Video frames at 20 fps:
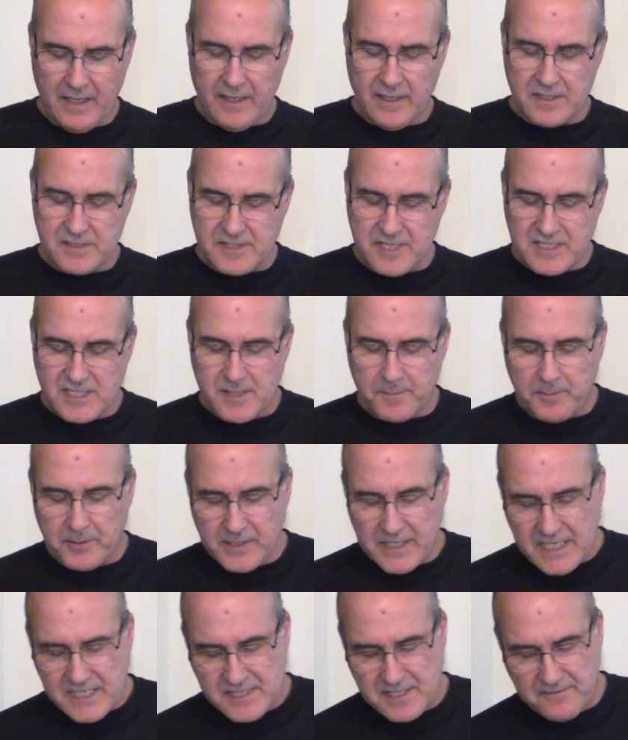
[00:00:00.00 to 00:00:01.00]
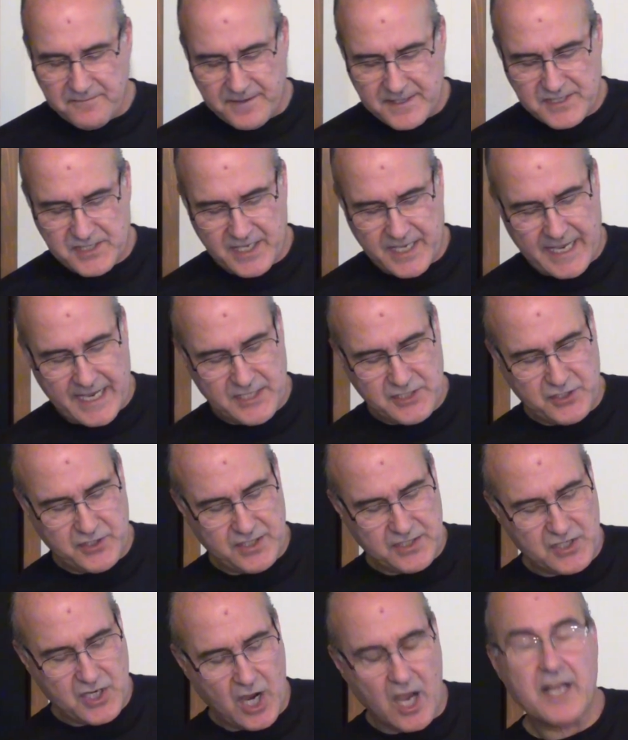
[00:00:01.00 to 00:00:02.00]
Since the police investigation
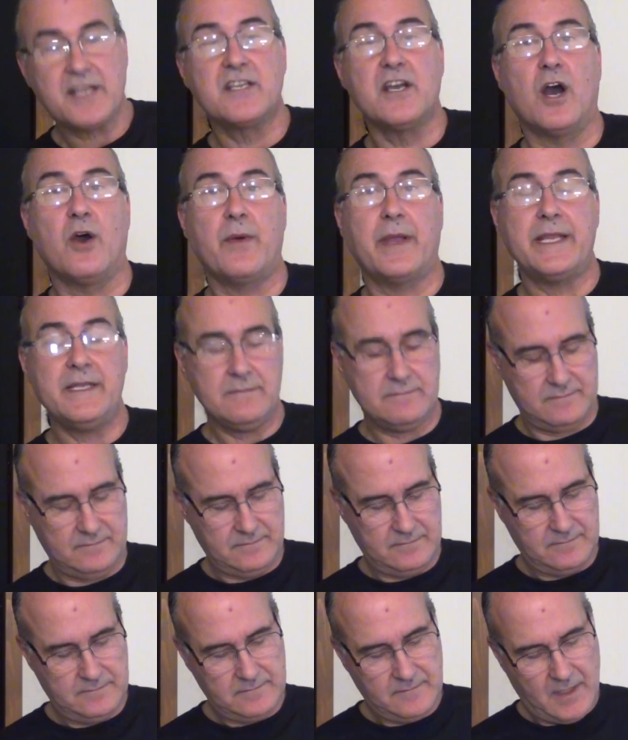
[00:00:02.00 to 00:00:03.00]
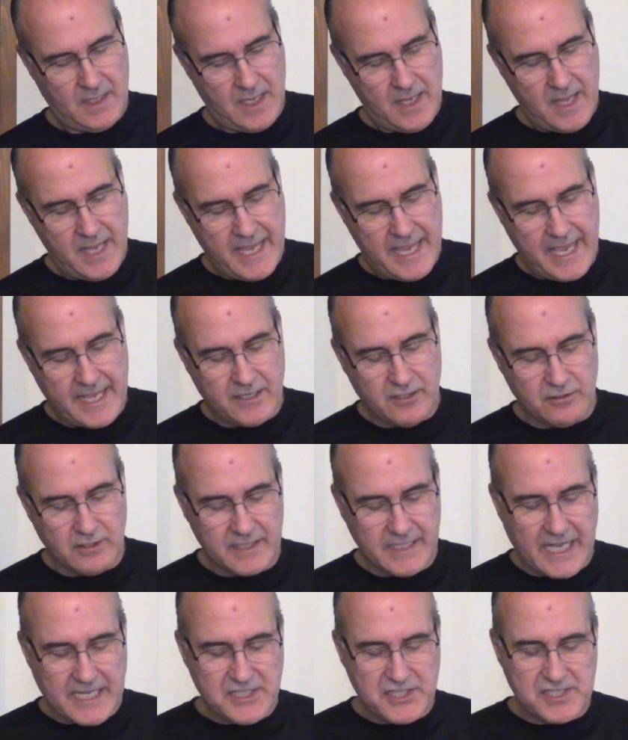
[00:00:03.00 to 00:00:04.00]
is ongoing and her
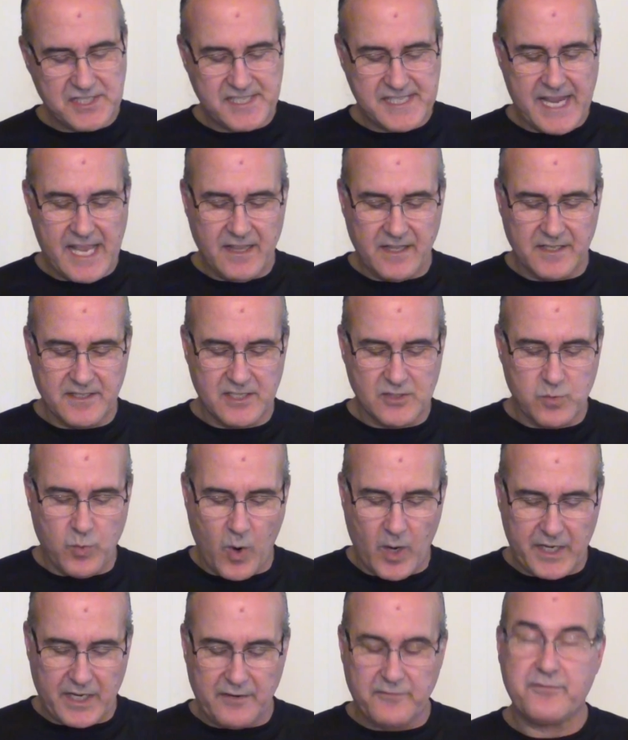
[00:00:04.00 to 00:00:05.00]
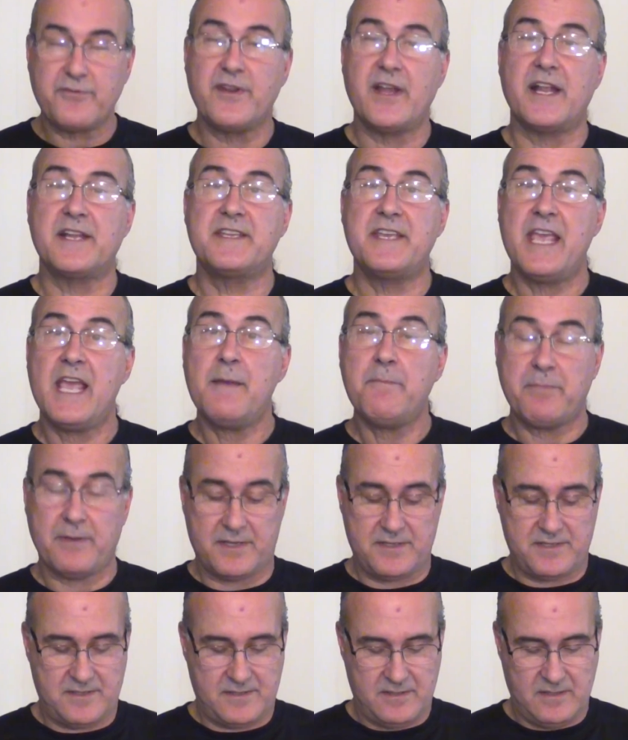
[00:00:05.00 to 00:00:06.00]
alleged assailant is walking free on
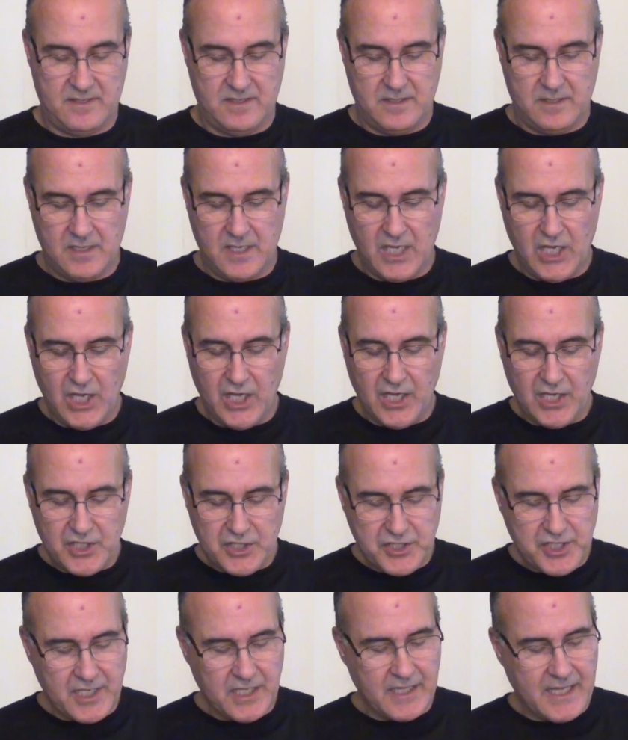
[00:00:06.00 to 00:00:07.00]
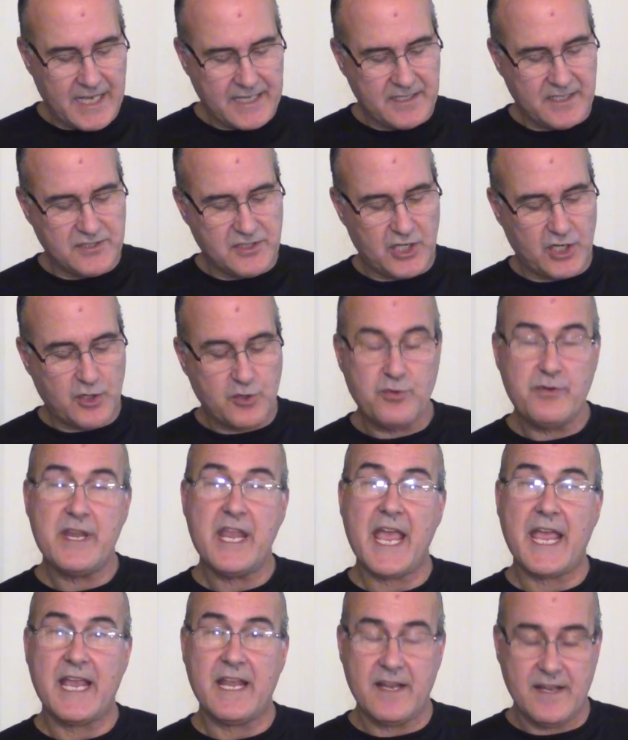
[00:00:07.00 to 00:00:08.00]
campus, she elected to
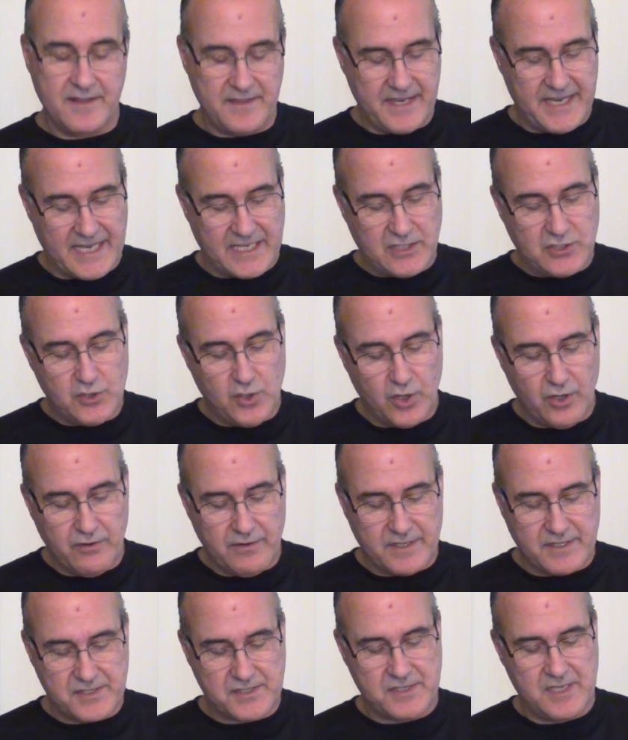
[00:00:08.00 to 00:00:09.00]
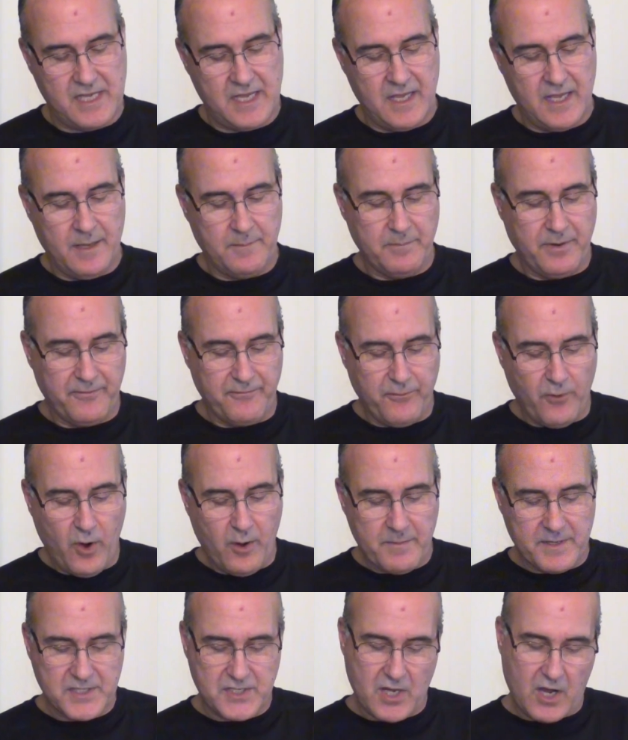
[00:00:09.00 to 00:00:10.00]
create the endurance
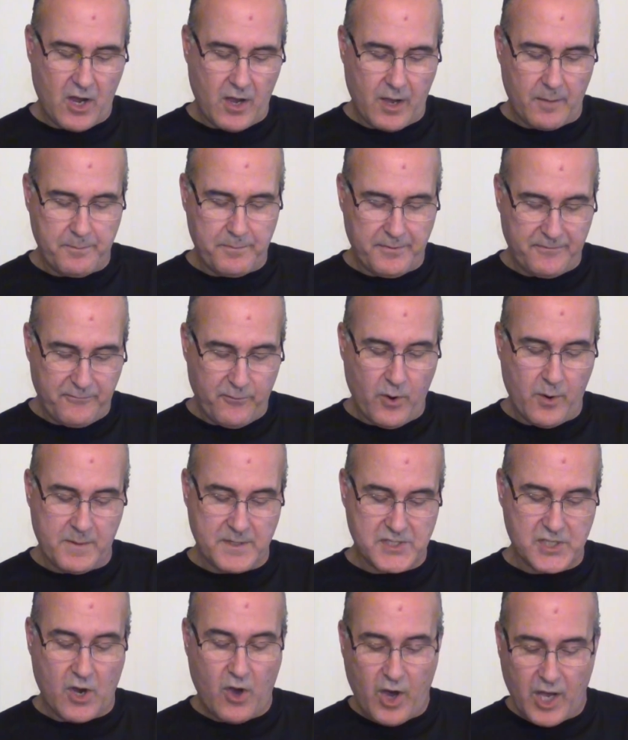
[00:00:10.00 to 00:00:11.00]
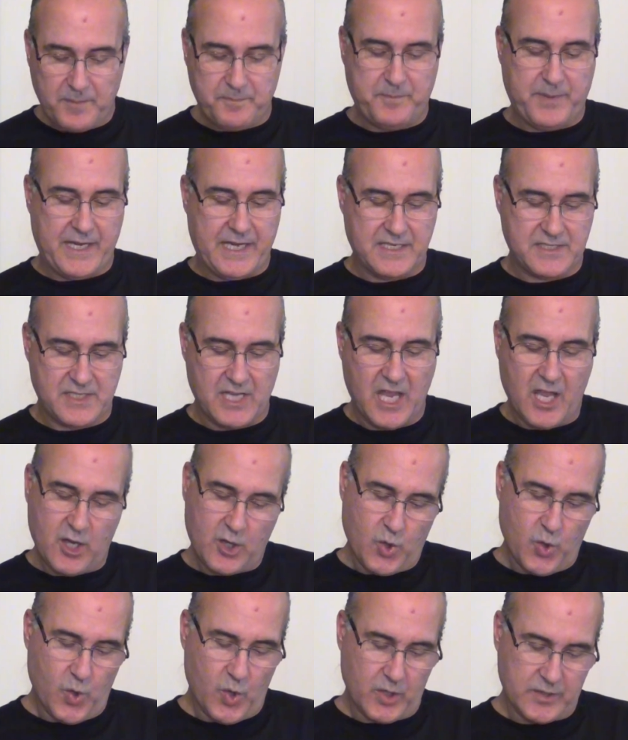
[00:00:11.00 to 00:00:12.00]
performance art piece
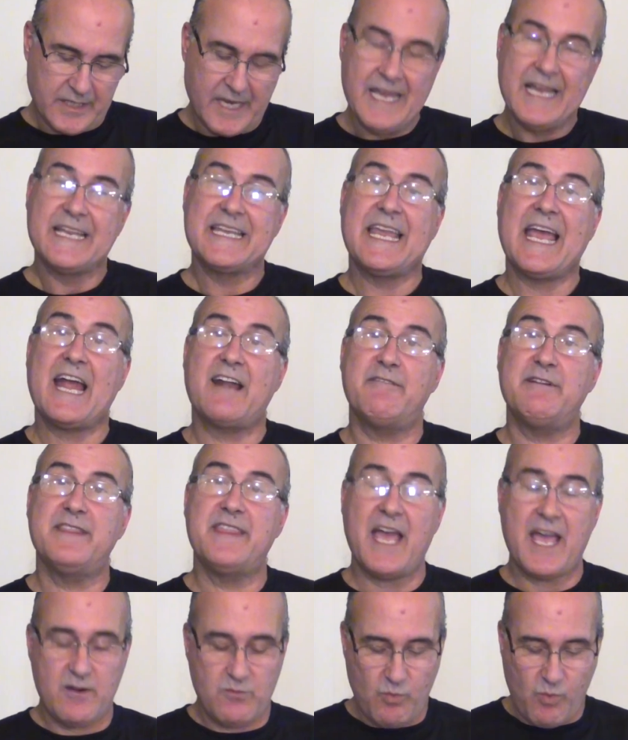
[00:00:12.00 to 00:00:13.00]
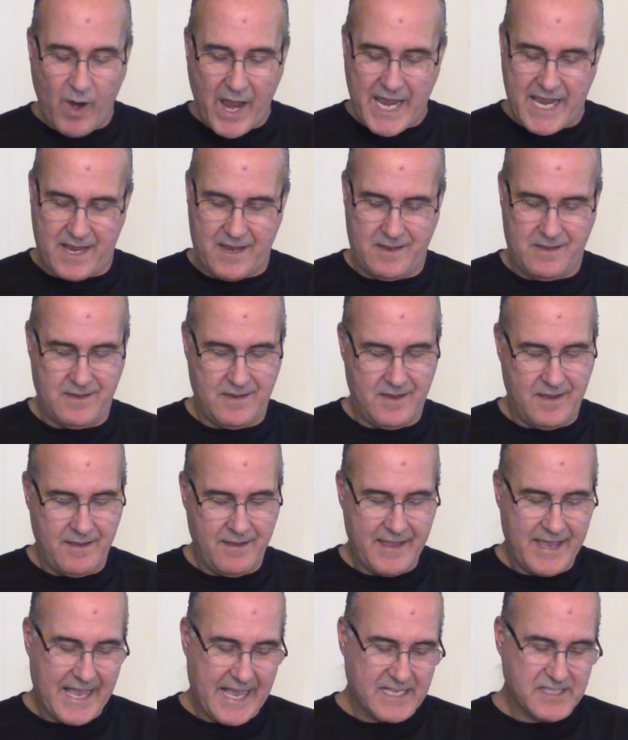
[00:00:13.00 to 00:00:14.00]
called Carry That Weight
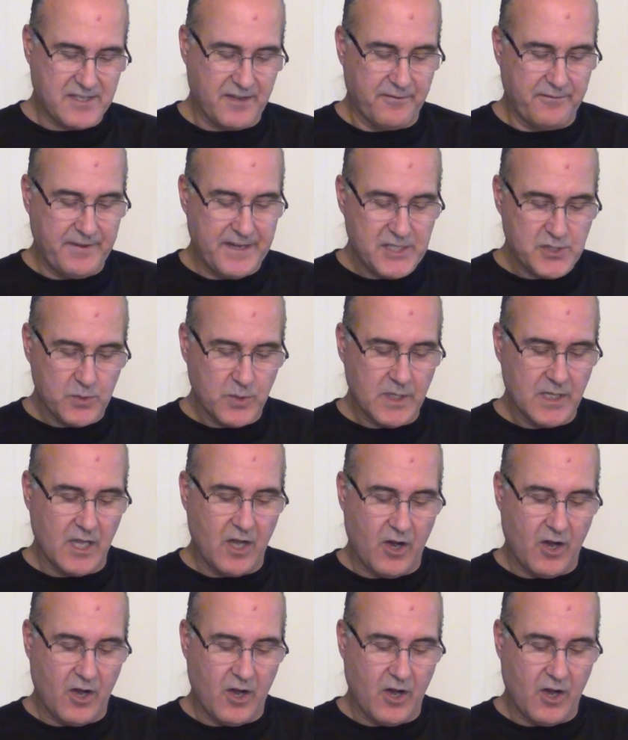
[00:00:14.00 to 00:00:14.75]
as a Visual